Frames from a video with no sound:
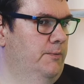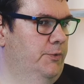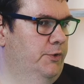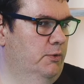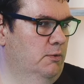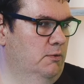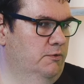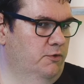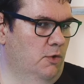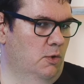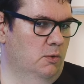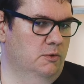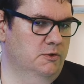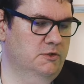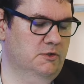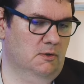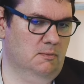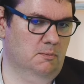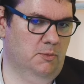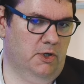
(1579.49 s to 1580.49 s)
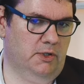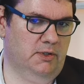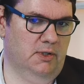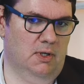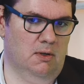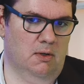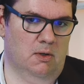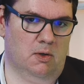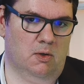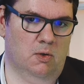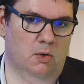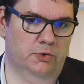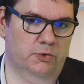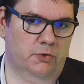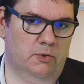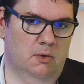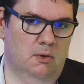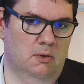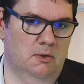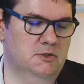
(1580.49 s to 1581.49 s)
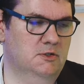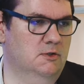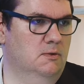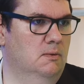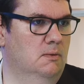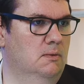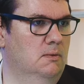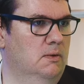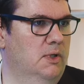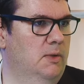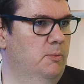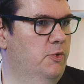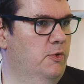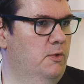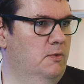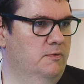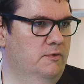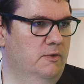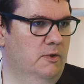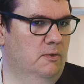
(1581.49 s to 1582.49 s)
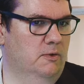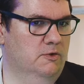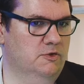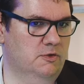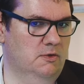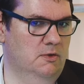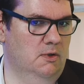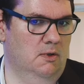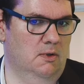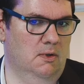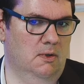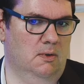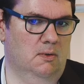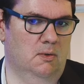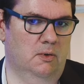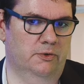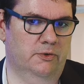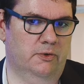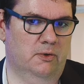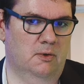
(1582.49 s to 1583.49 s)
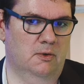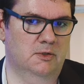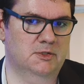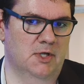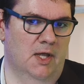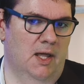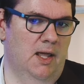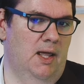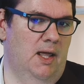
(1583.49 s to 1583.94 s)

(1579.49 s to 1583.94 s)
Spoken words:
to focus on particular controls, to improve those controls,